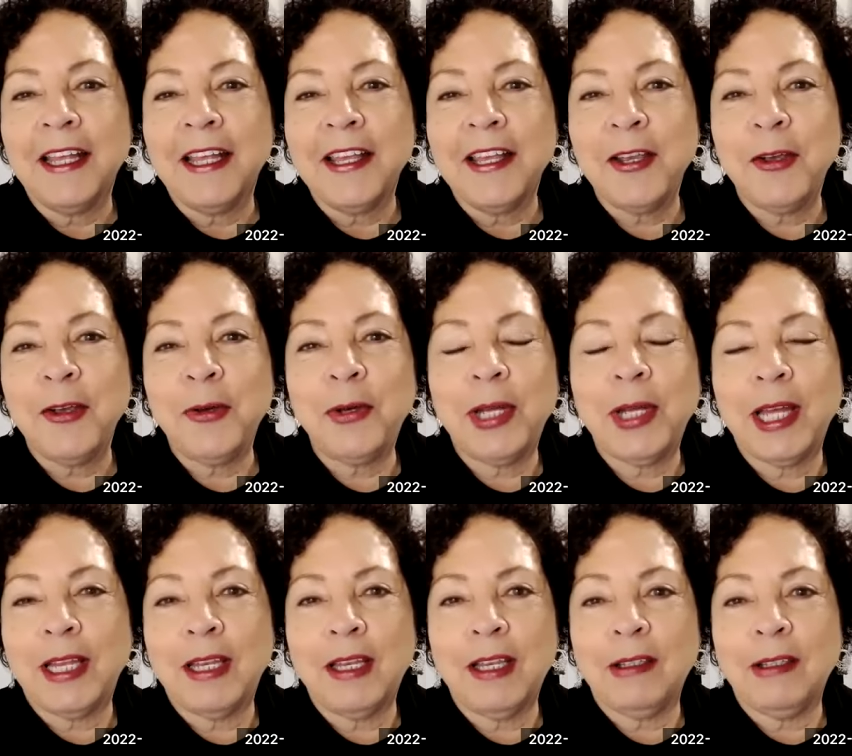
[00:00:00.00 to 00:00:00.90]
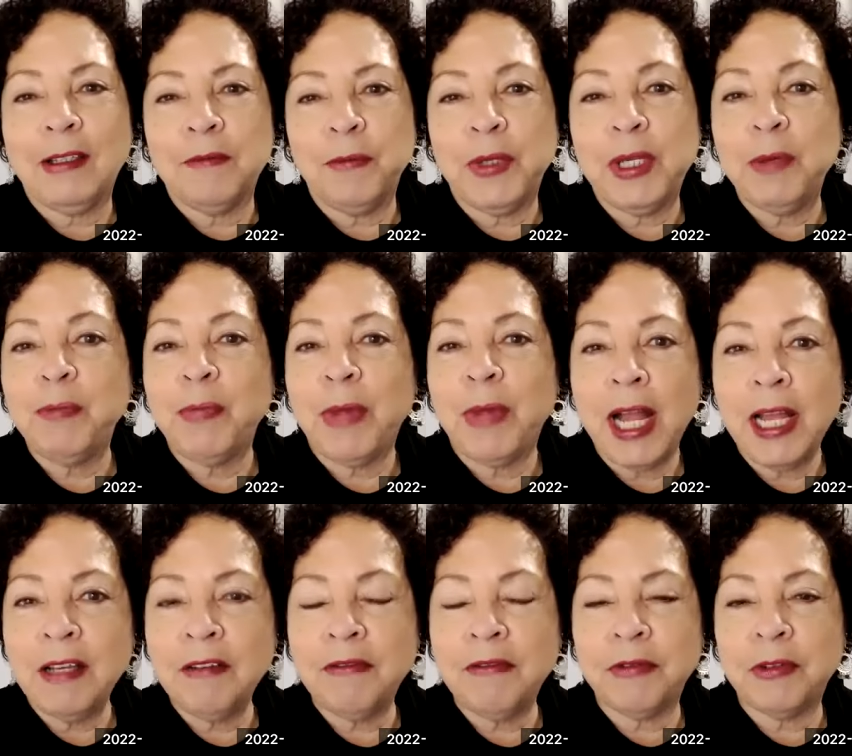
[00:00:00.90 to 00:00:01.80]
you can be
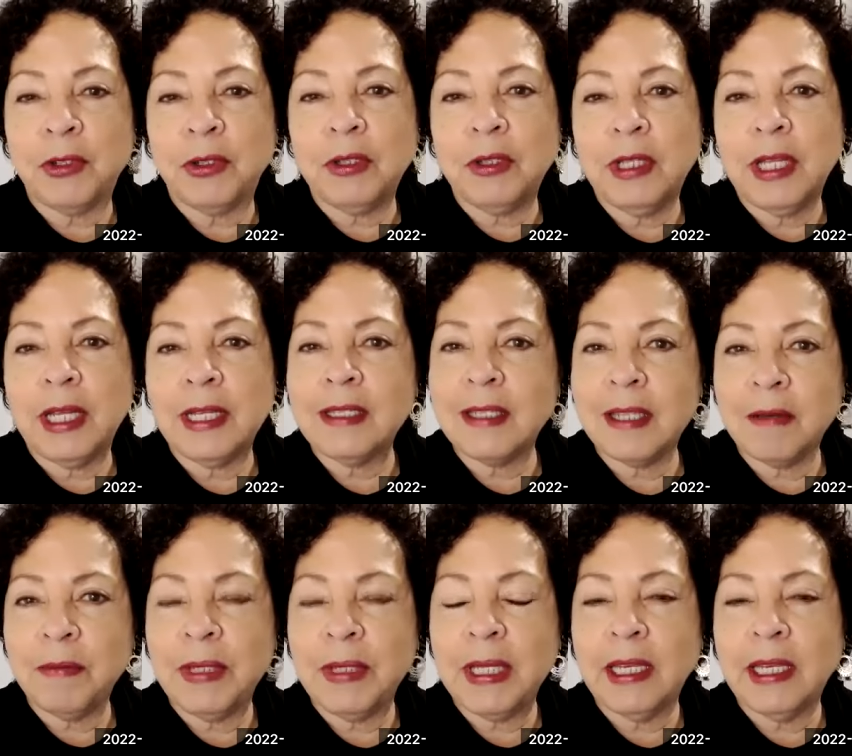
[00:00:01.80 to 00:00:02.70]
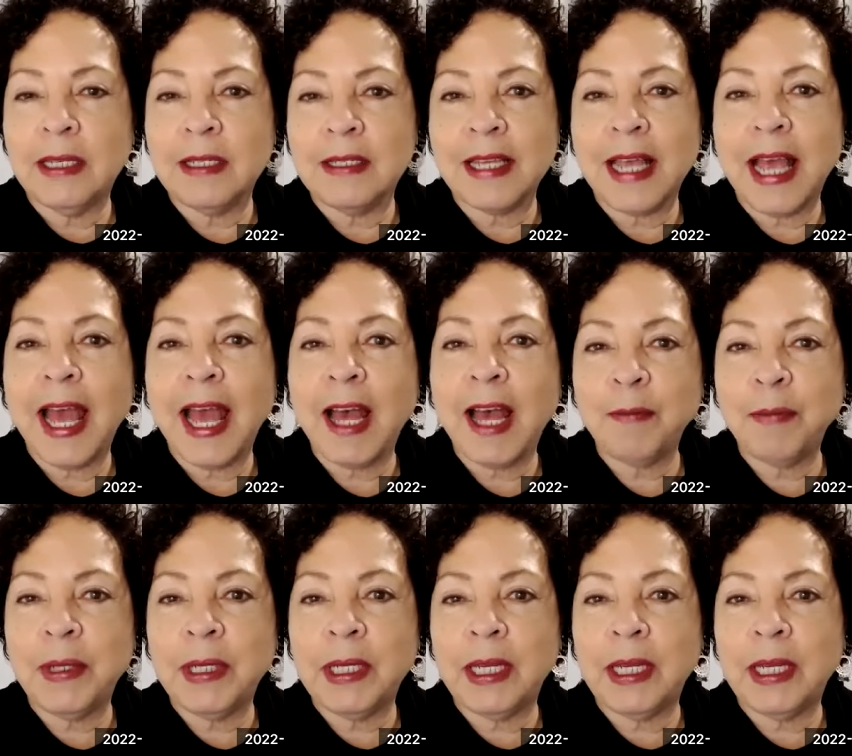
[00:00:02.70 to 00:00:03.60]
mindful that something is
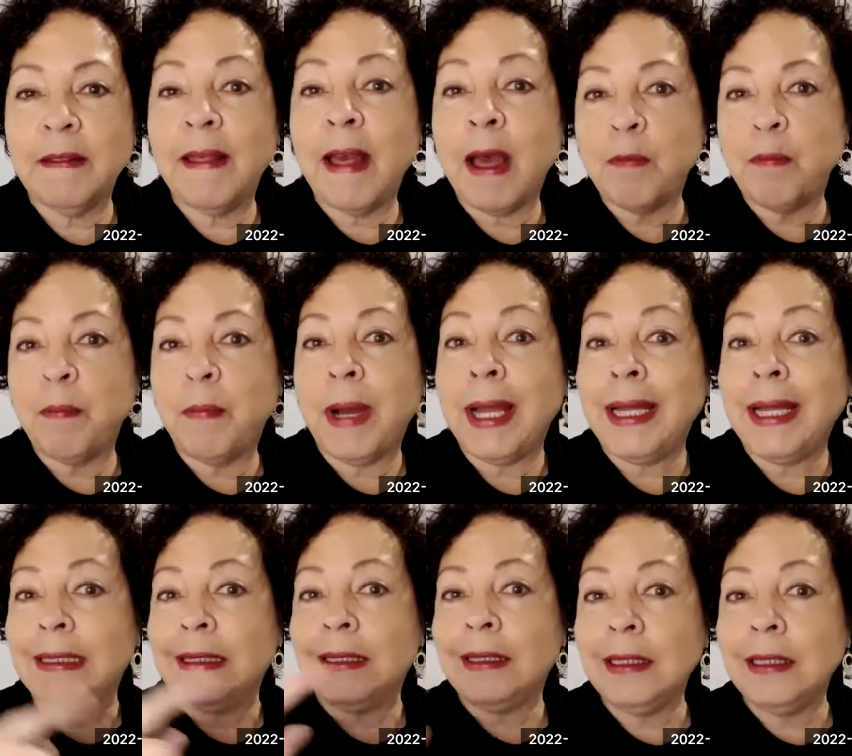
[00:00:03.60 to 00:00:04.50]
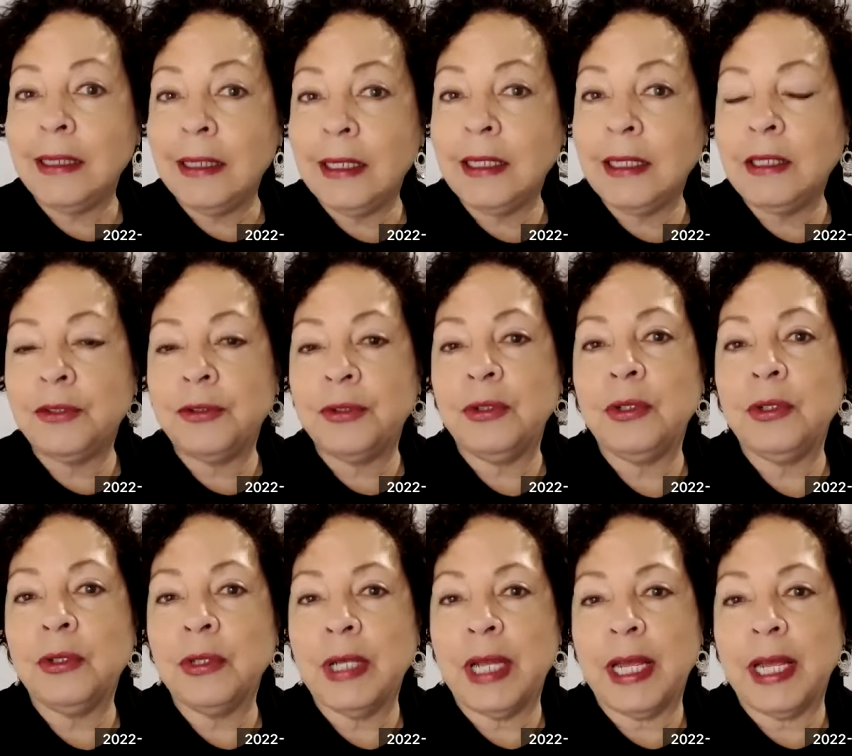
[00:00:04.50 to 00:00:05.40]
happening that might lead to
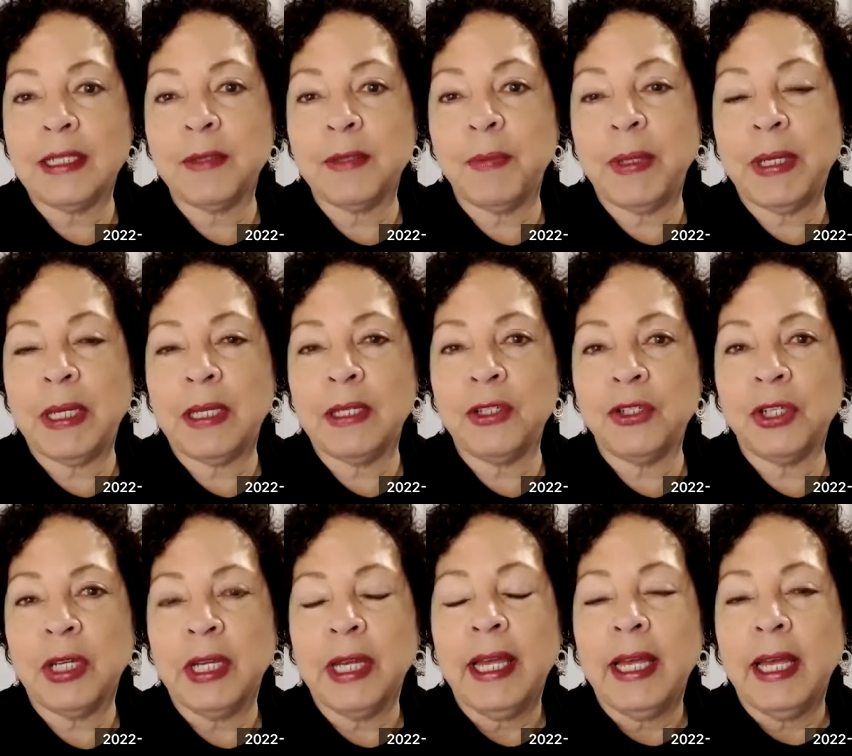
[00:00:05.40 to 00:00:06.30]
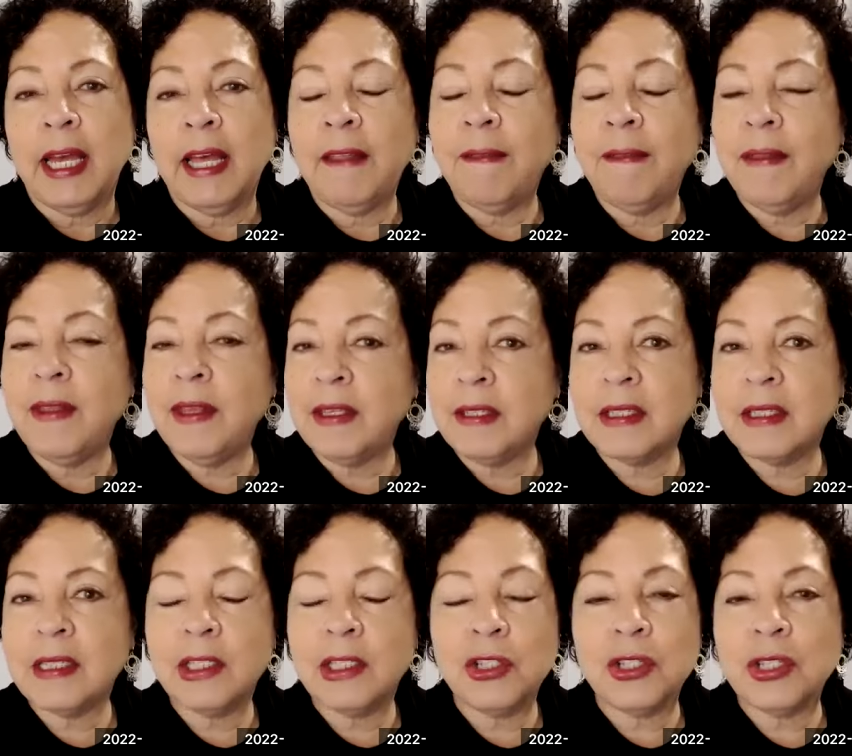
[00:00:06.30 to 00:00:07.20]
your next binge. And
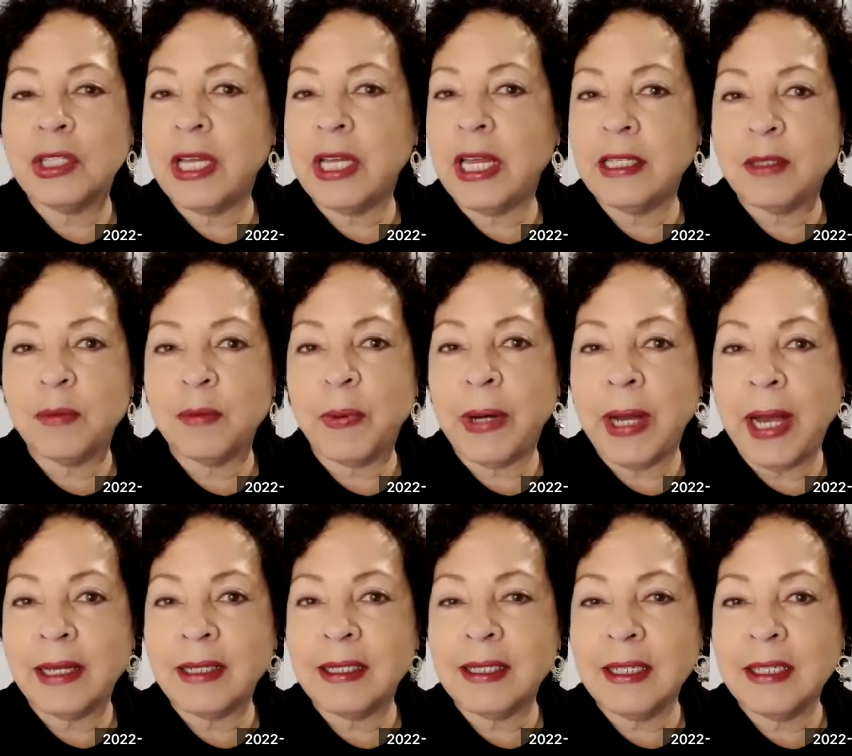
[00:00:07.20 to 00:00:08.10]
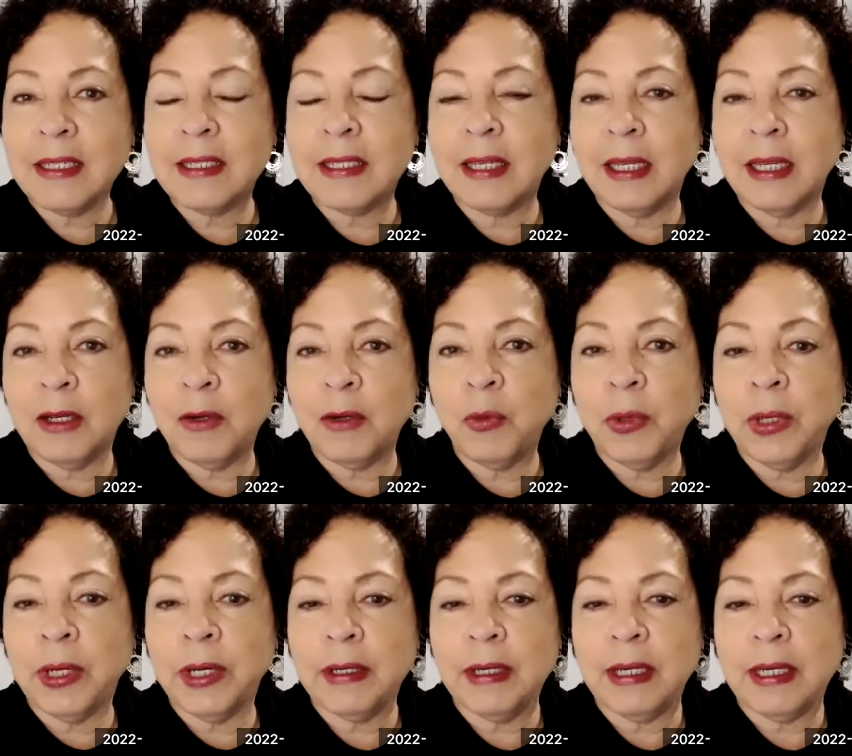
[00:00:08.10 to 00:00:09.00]
this just takes practice and
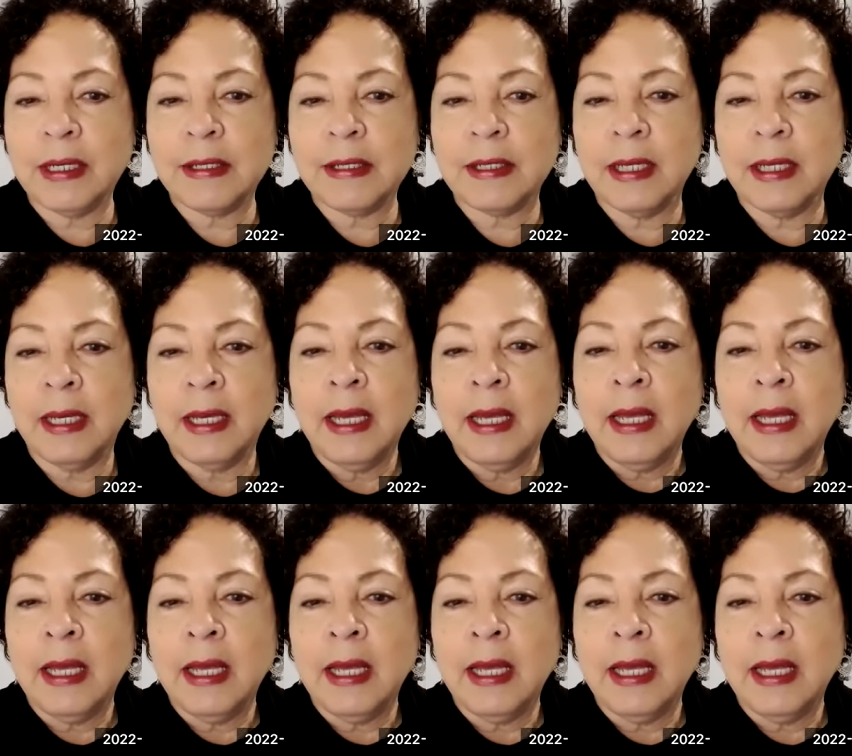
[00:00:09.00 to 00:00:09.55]
awareness.